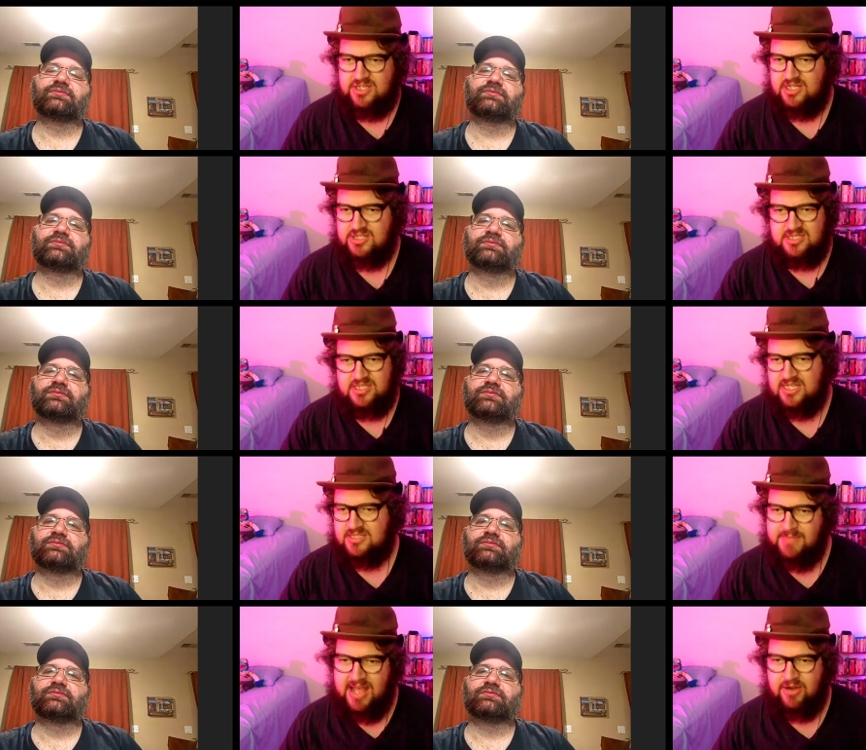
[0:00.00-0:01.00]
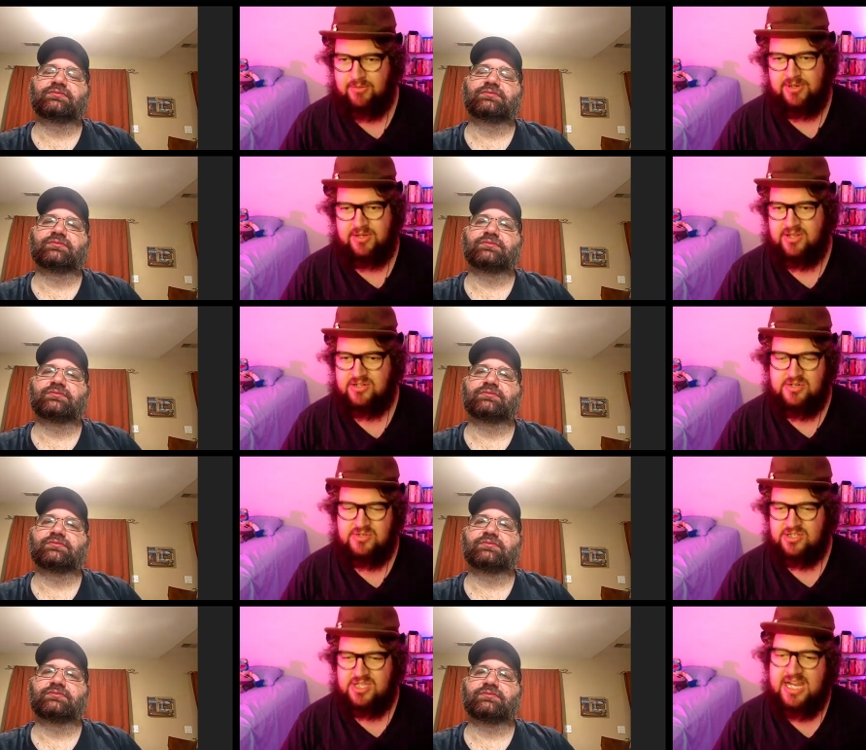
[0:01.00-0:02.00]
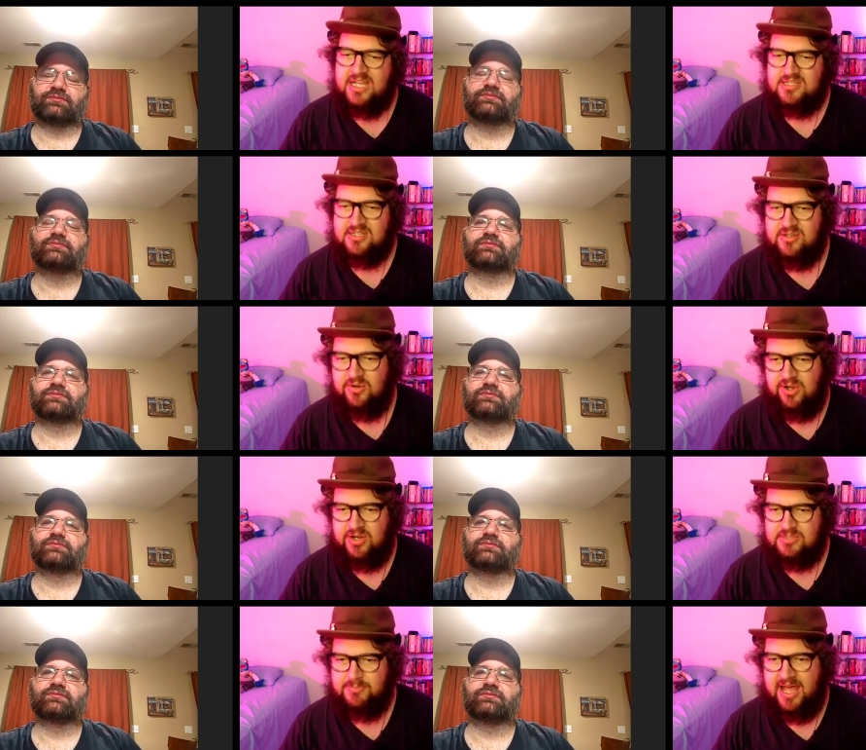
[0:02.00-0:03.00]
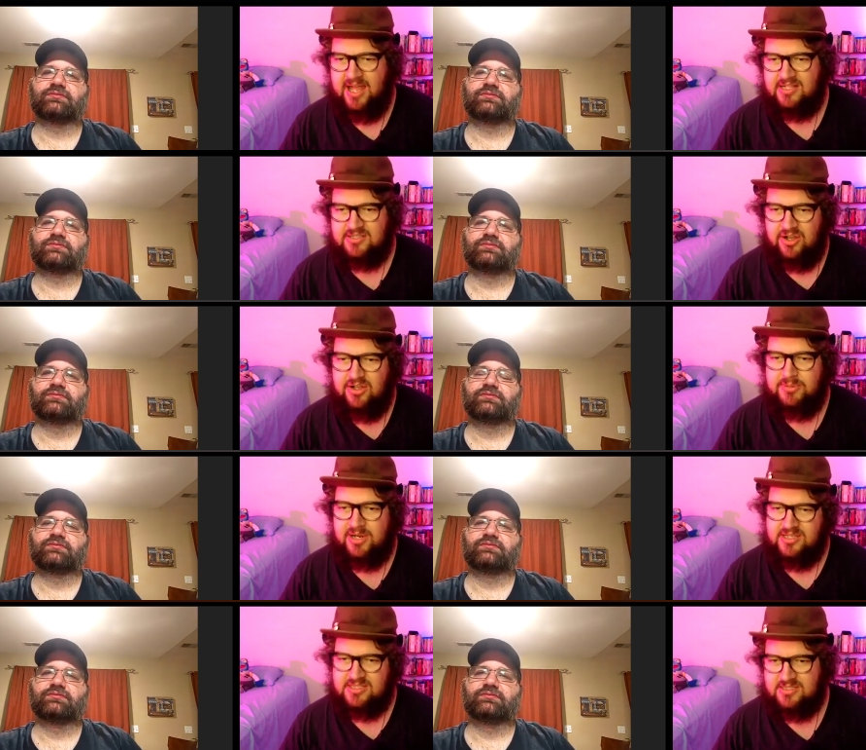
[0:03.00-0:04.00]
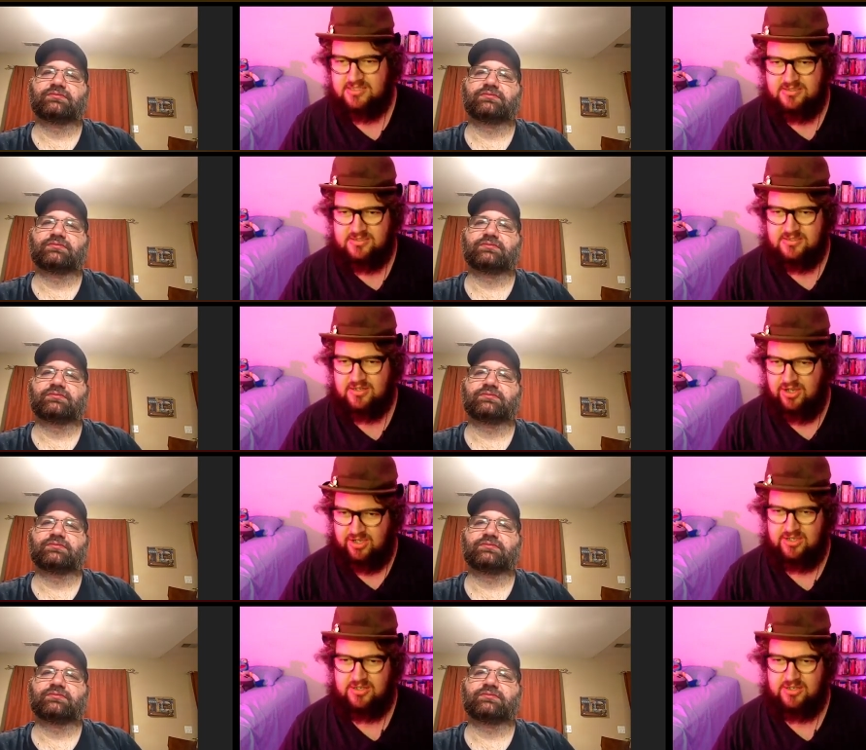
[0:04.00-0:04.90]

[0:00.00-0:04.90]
Speaker 1: It's just it doesn't matter. There's no such thing as a so good it's bad. It's good because it's good.